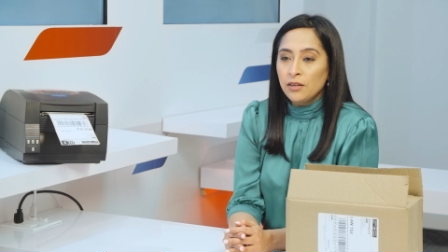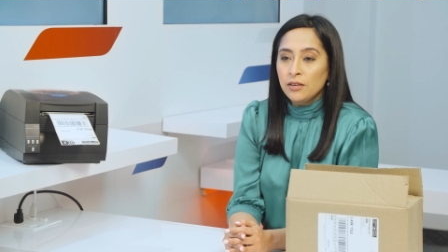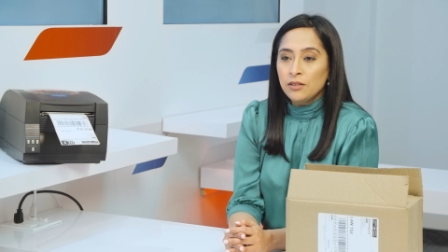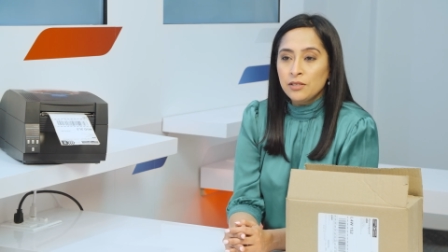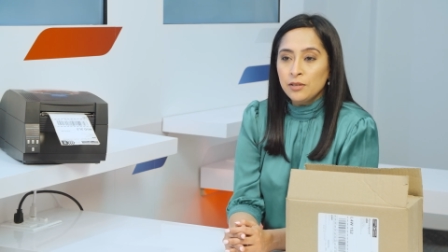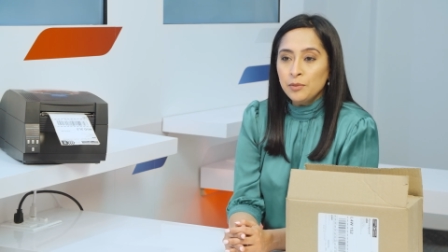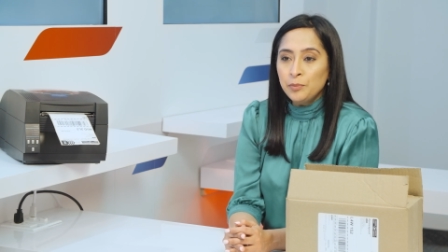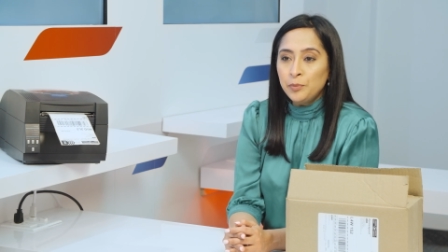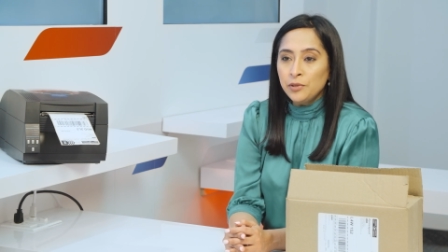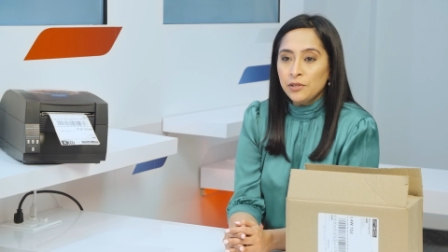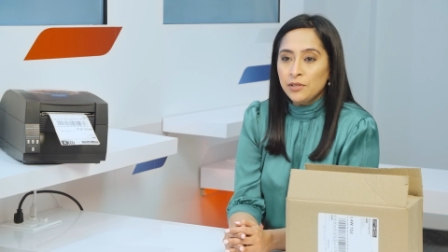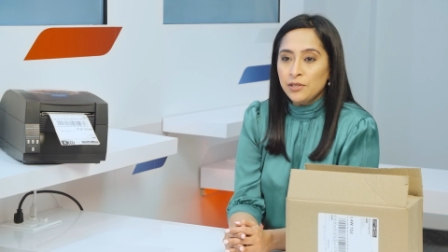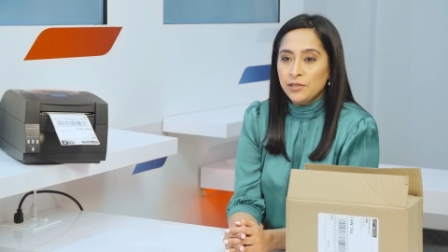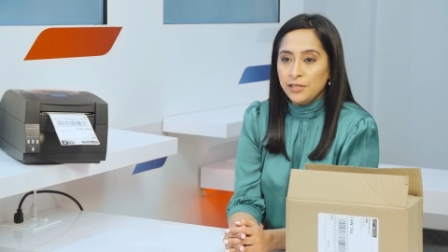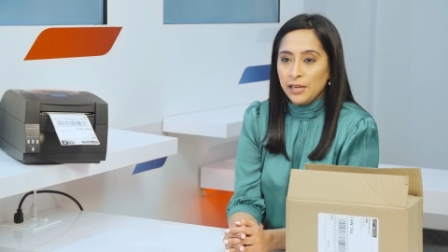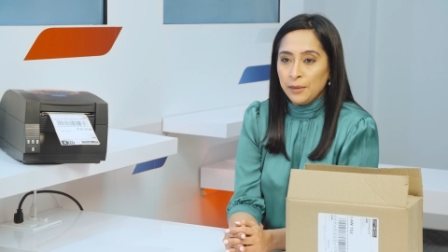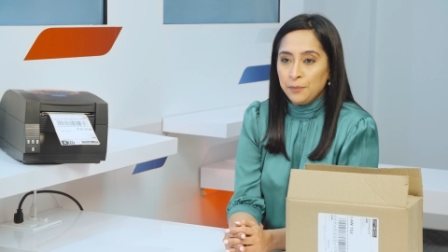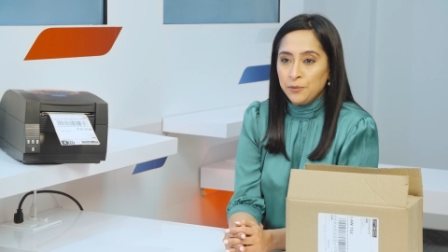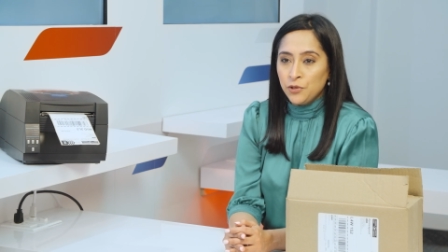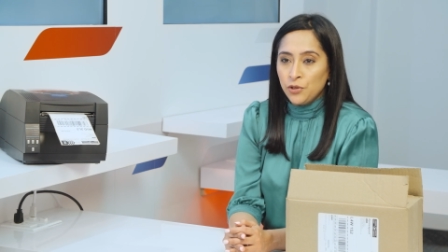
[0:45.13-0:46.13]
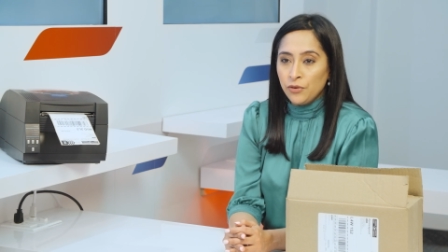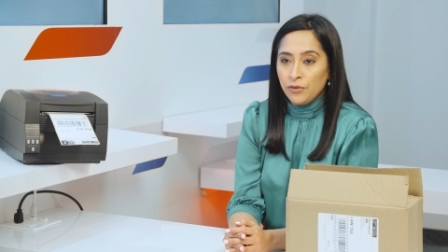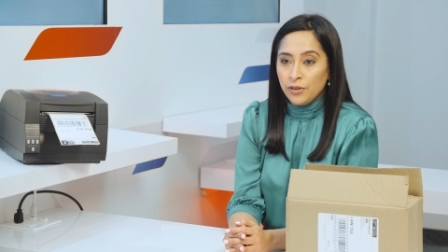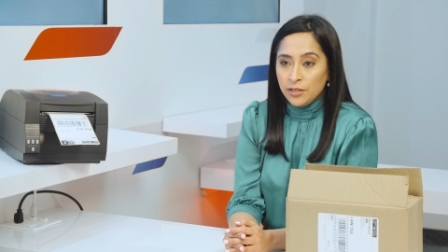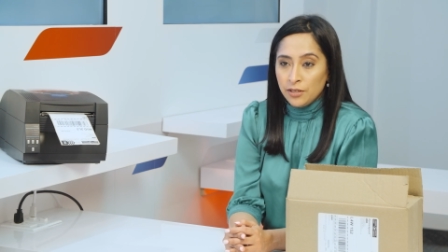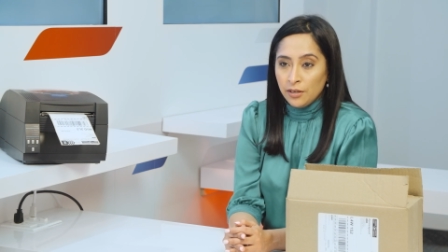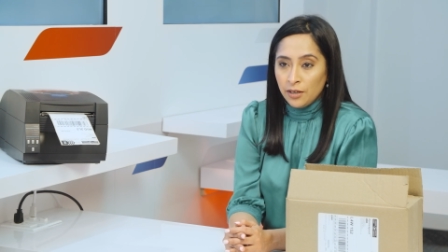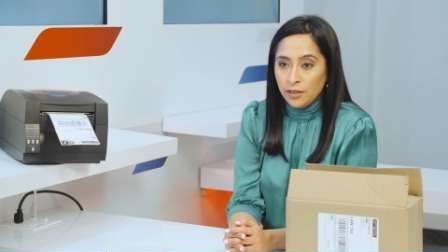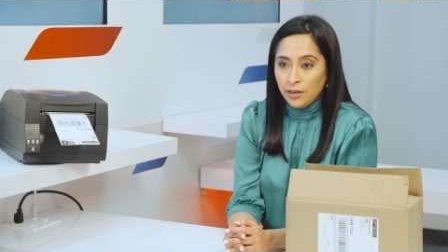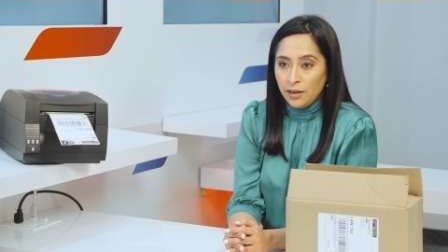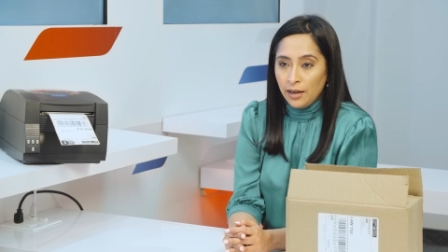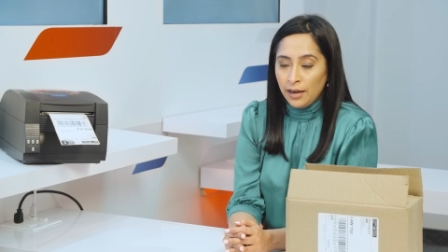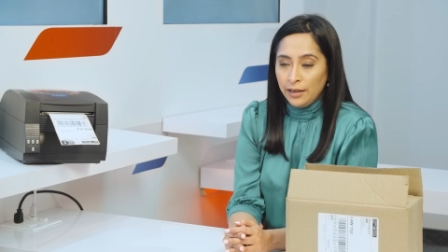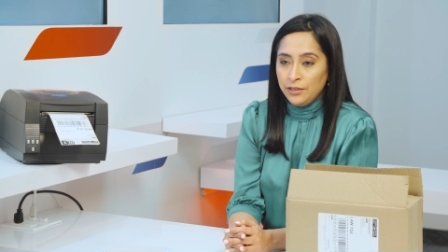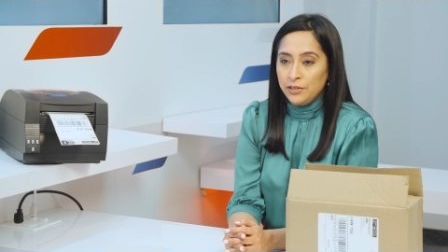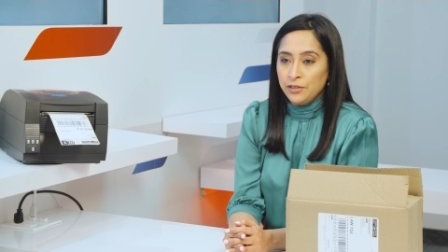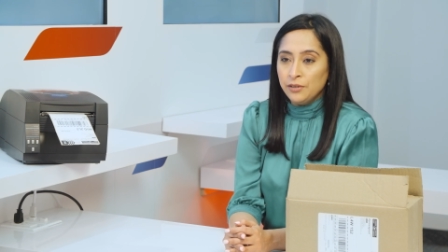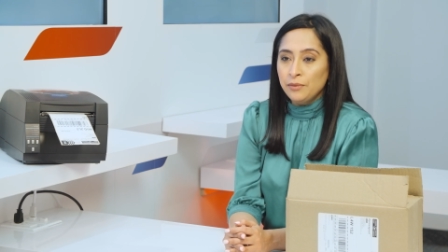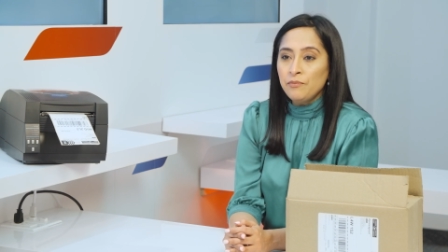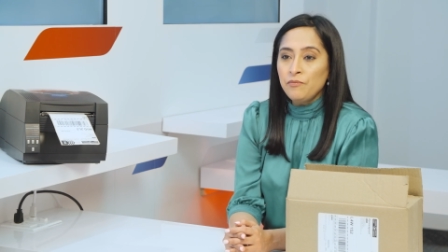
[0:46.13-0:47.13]
simple steps to return an
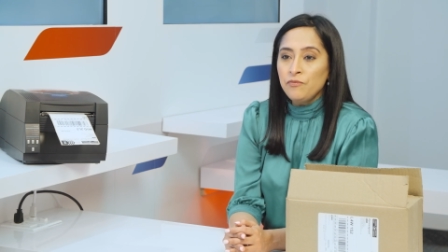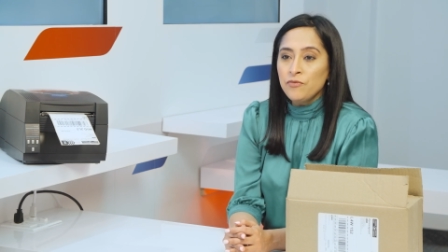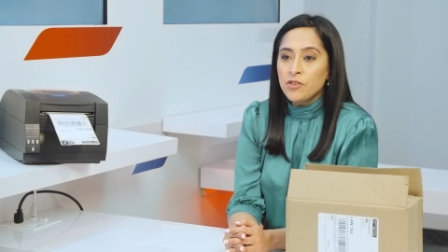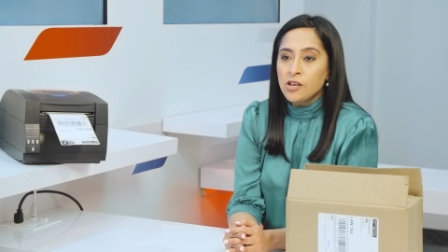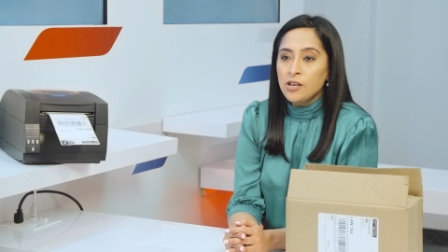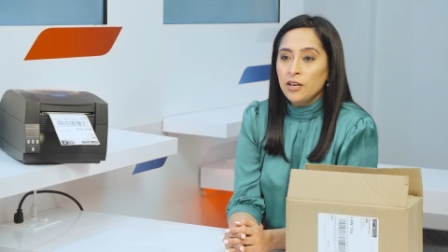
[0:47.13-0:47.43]
item,